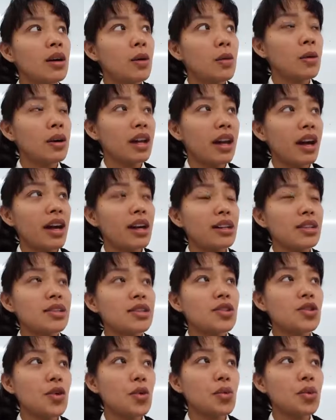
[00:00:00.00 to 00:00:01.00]
What else?
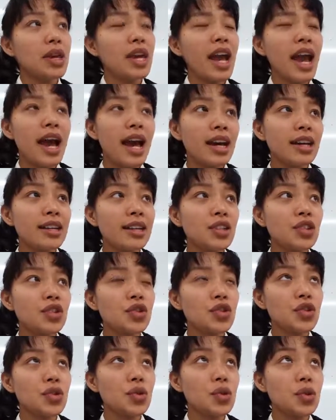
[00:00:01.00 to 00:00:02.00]
So we
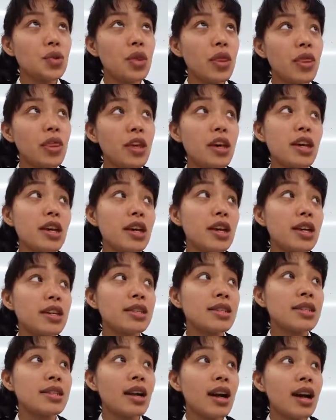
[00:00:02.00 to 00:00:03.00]
headed to
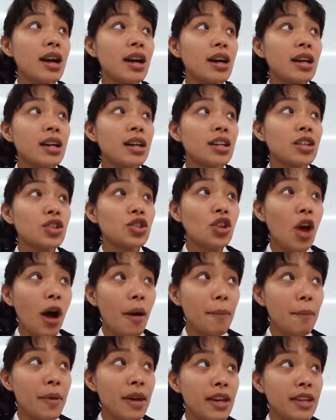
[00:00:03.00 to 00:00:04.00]
this
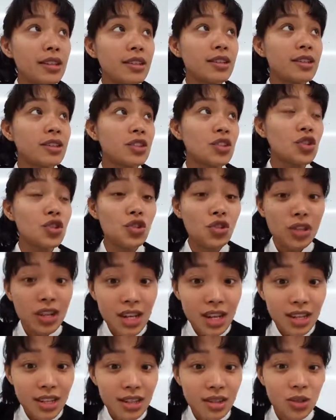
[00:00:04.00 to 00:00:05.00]
shopping
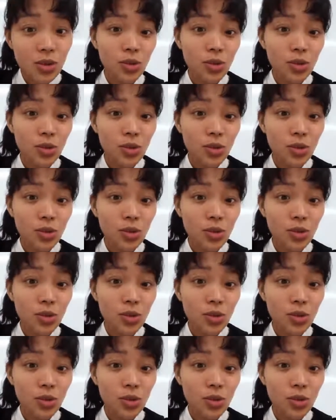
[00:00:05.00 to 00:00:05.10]
street